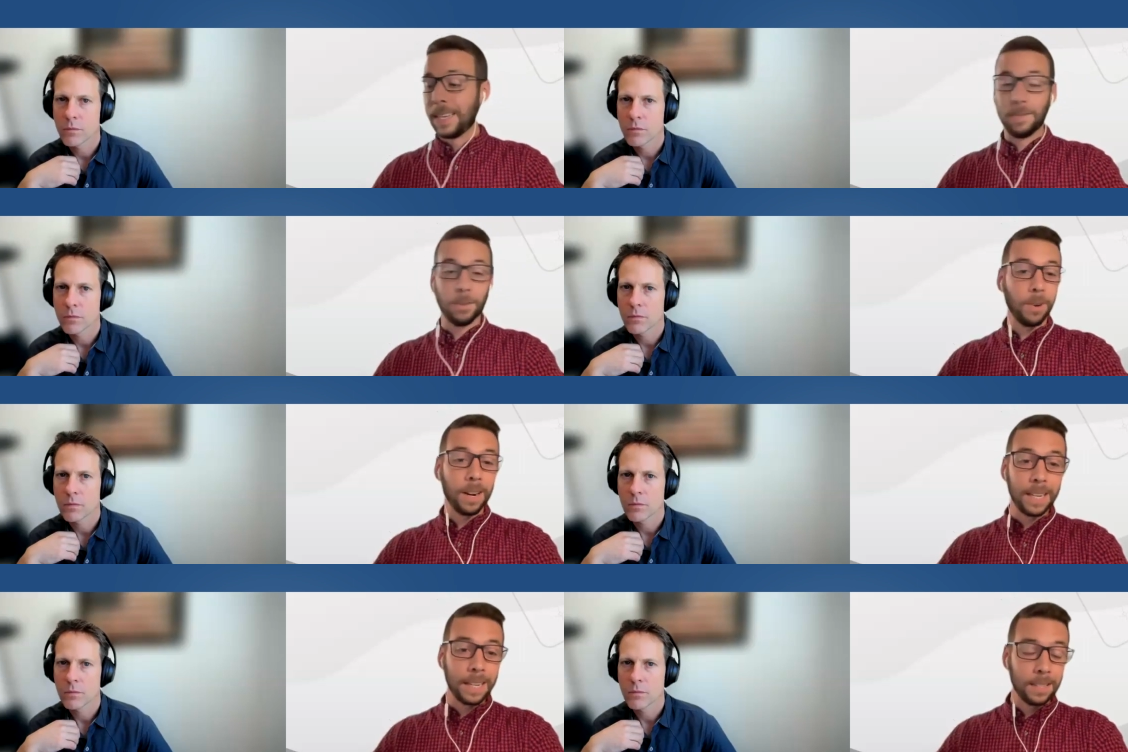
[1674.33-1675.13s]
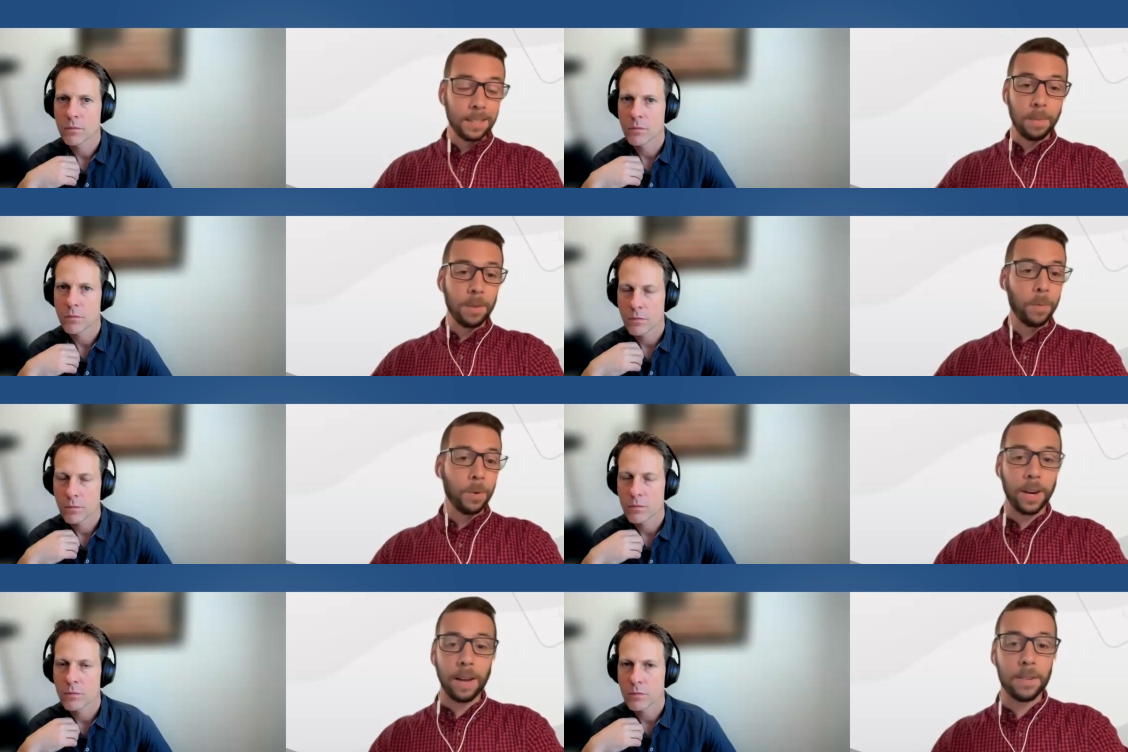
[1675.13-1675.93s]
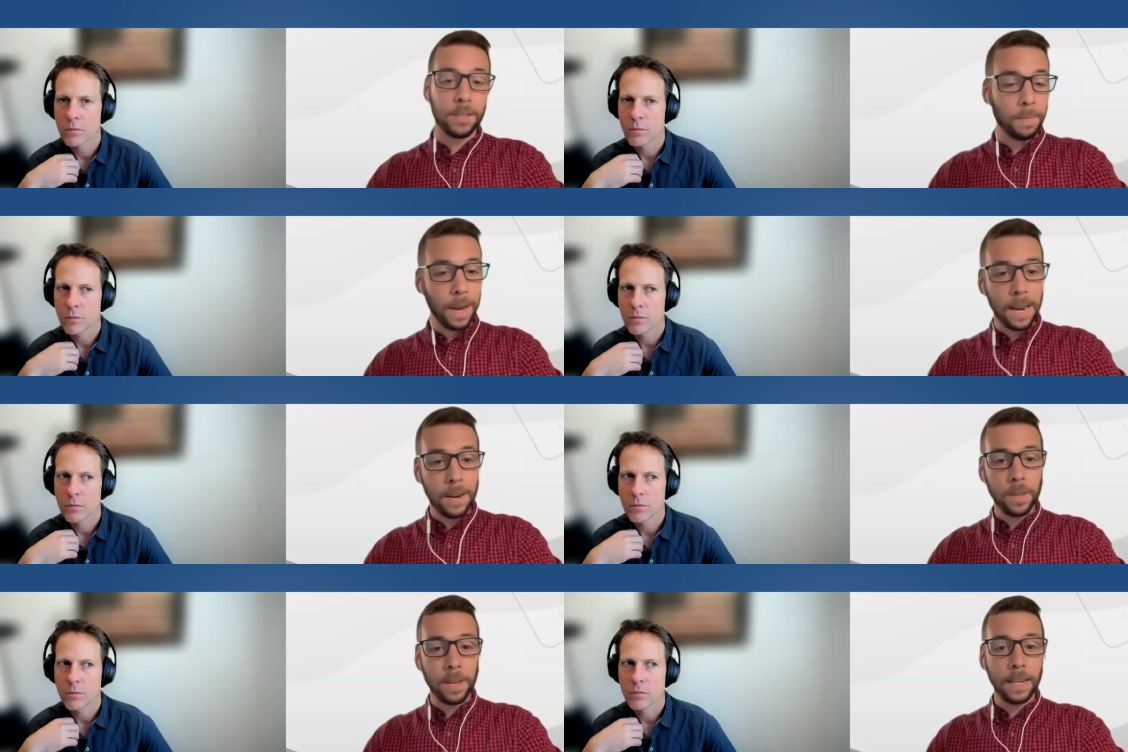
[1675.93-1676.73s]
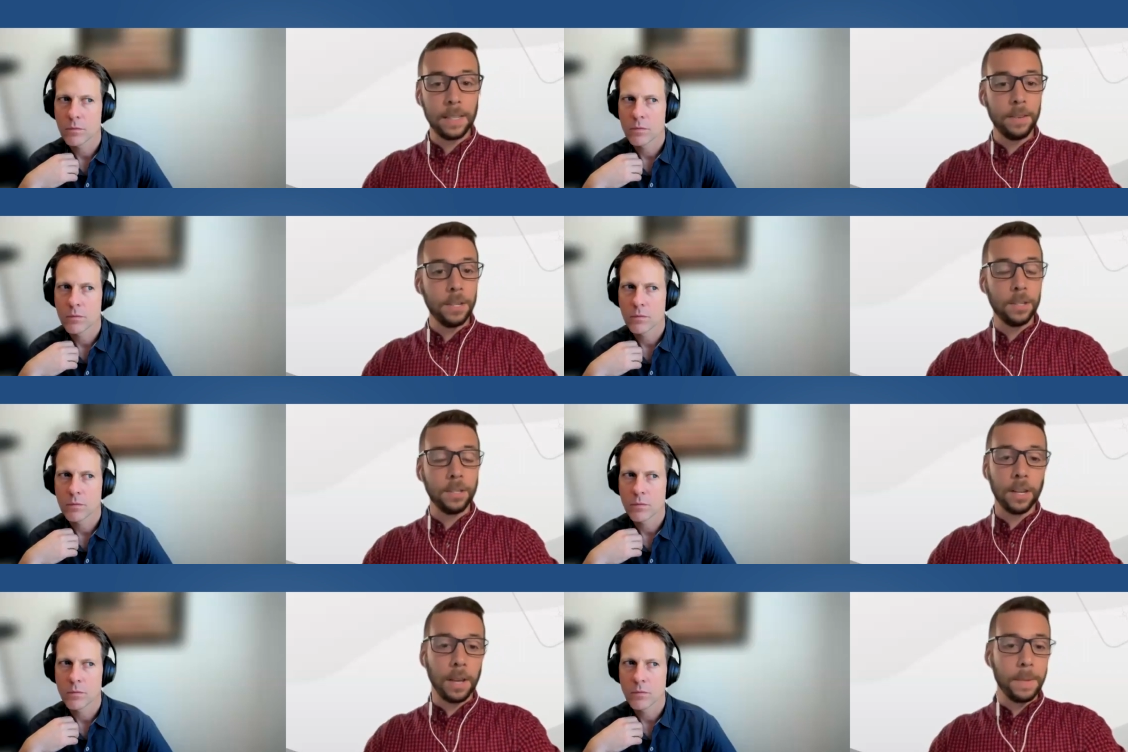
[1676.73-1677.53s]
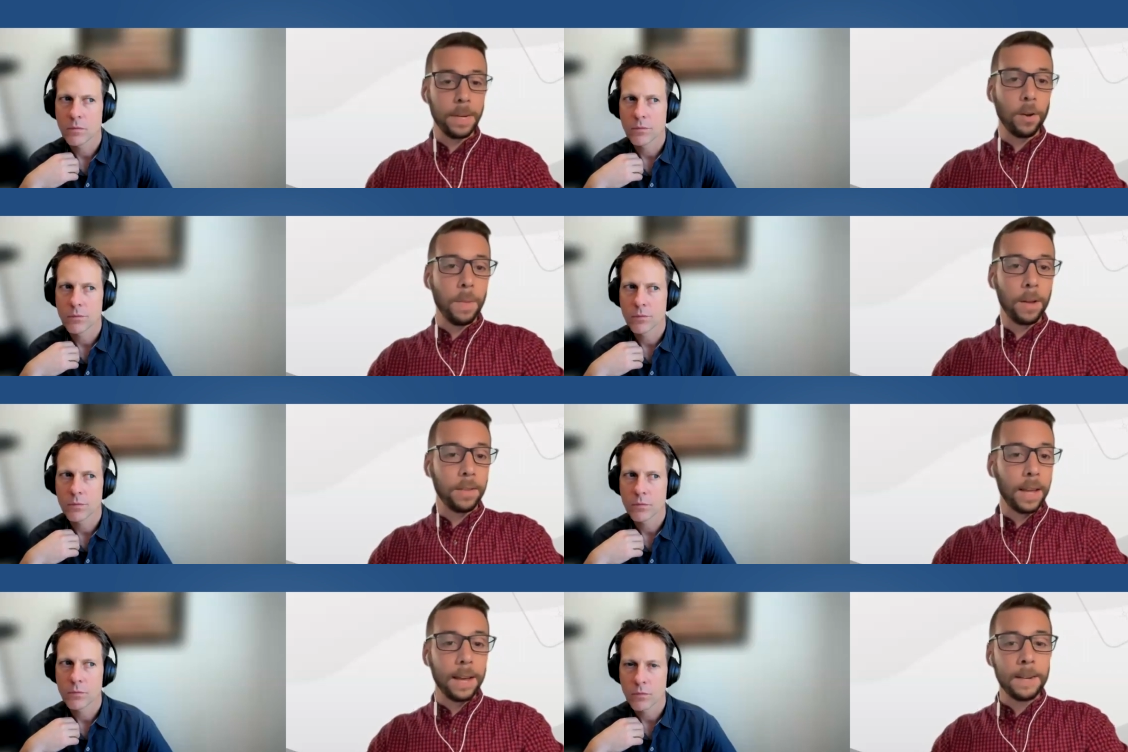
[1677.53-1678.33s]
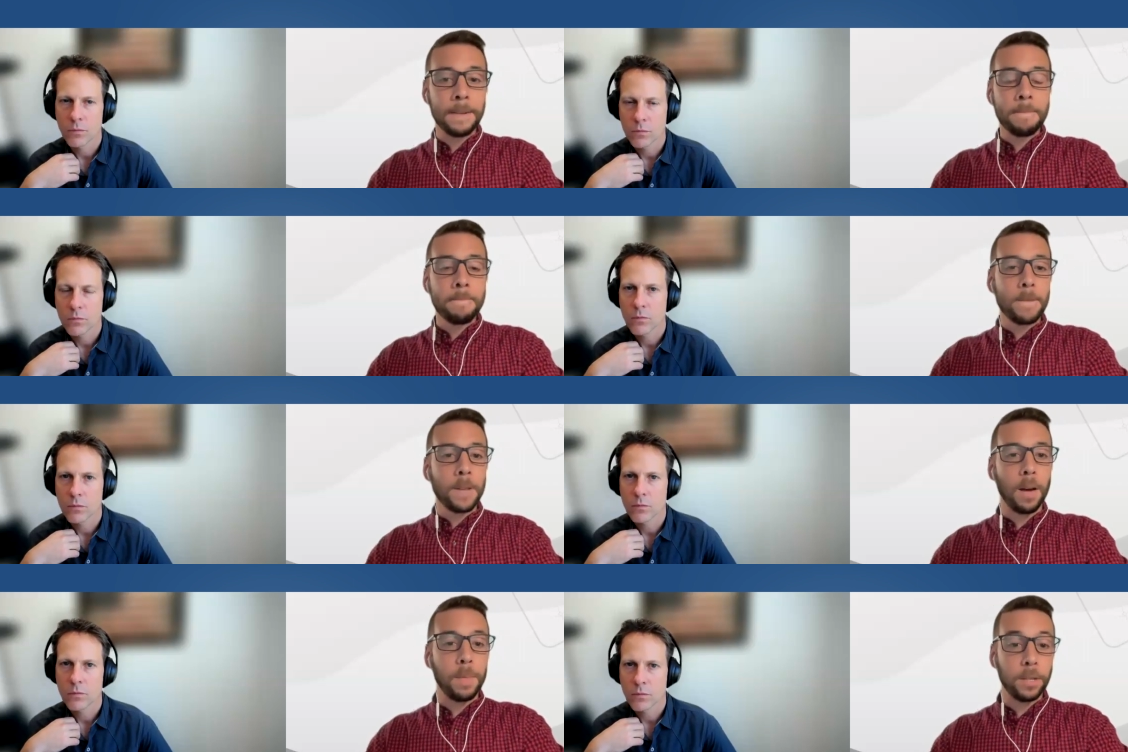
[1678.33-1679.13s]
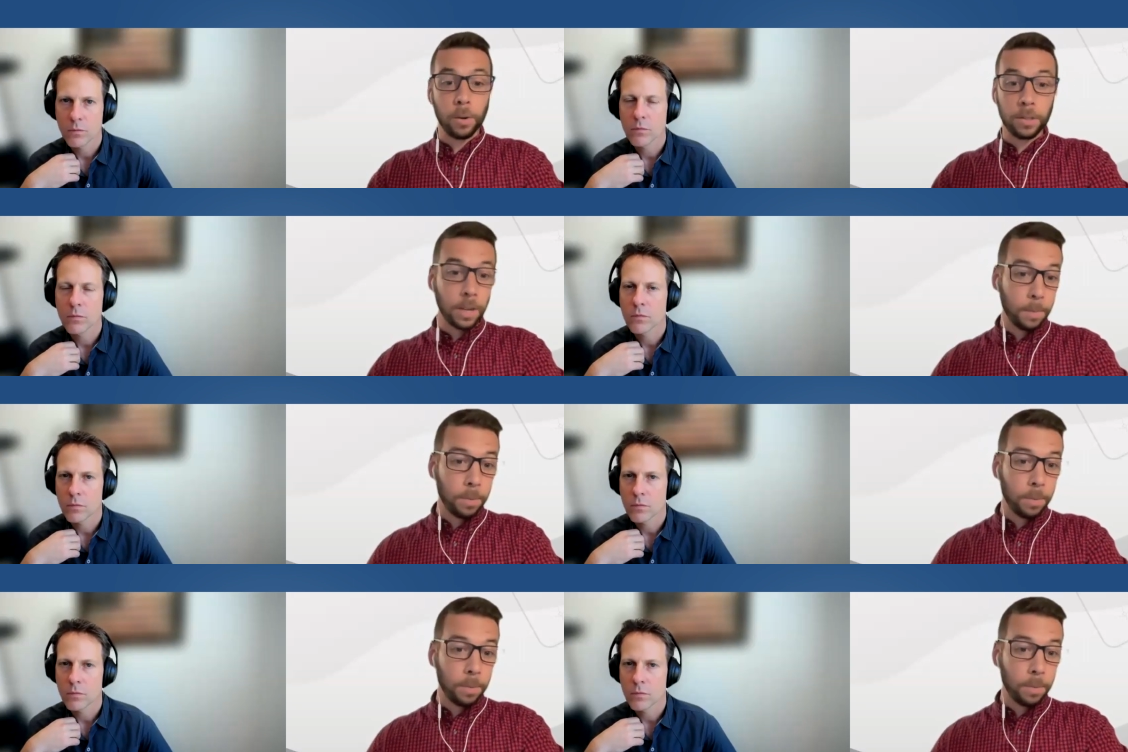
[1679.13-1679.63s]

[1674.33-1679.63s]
Speaker 1: If you're running into something where you're having some pain with an activity, she's going to let me know about that. Um, and so it's going to